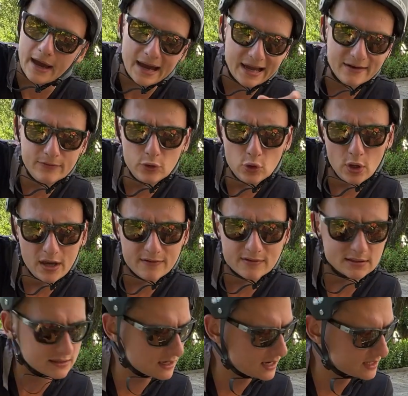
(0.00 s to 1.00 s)
have you
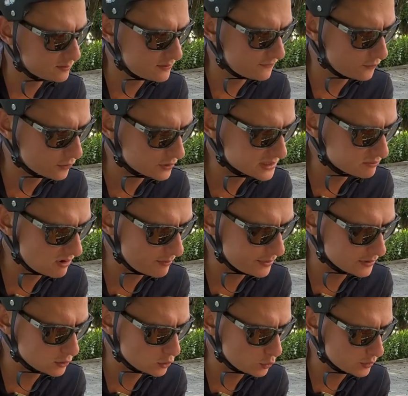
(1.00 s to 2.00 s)
ever tried before
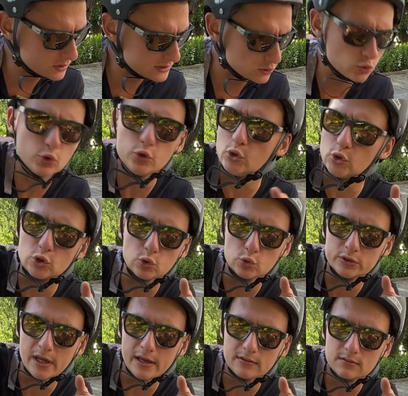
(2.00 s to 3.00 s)
swapping your wheels? Do you
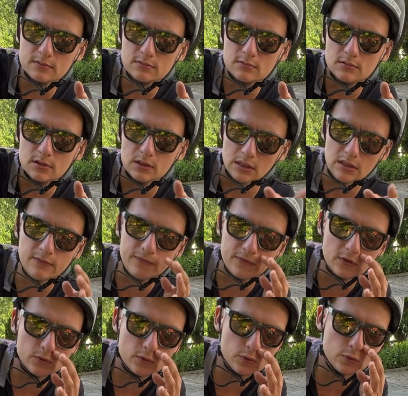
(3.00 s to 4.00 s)
do that? If
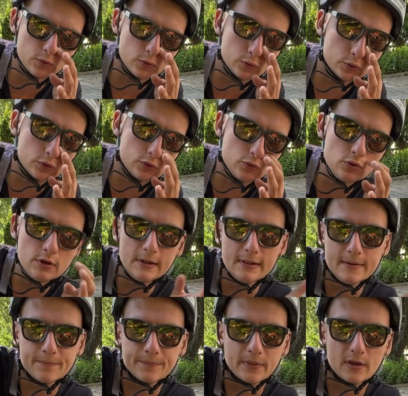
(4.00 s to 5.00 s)
you do,
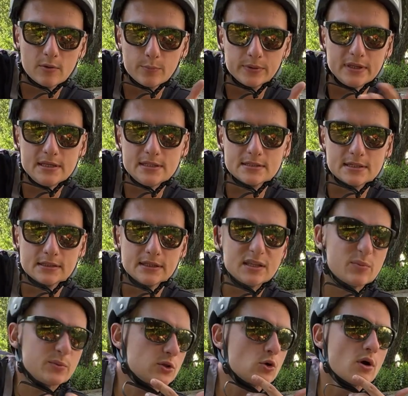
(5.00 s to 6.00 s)
please
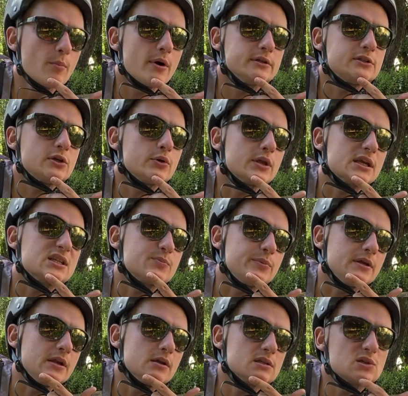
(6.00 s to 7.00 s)
let me know about your
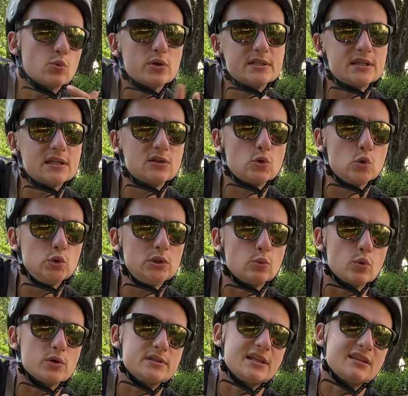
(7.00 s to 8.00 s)
experience. Was that good?
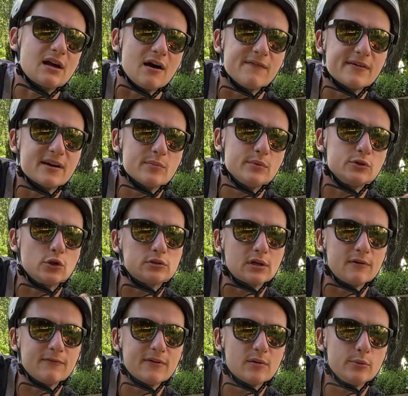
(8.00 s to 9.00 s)
Was that comfortable? Not
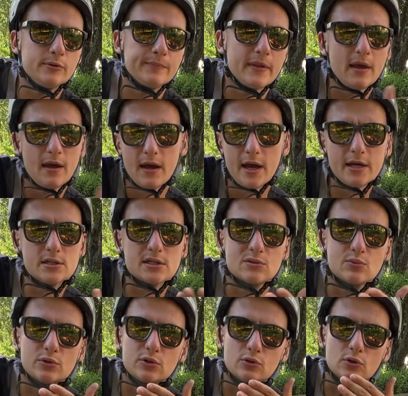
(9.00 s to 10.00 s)
comfortable? I
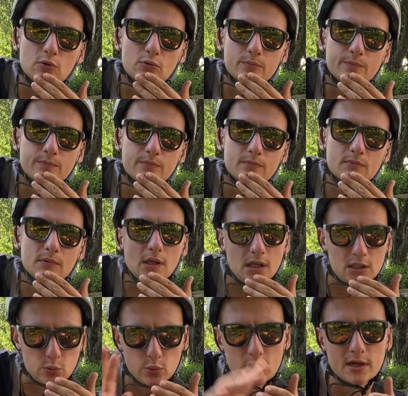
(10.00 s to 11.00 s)
just want to know.
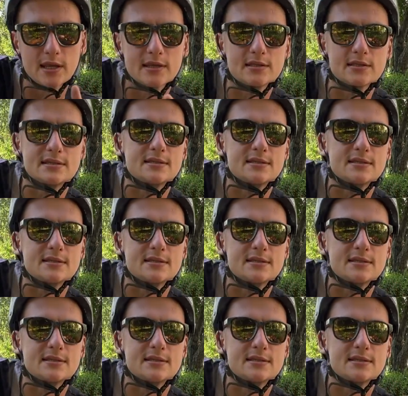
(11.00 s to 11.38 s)
And we are getting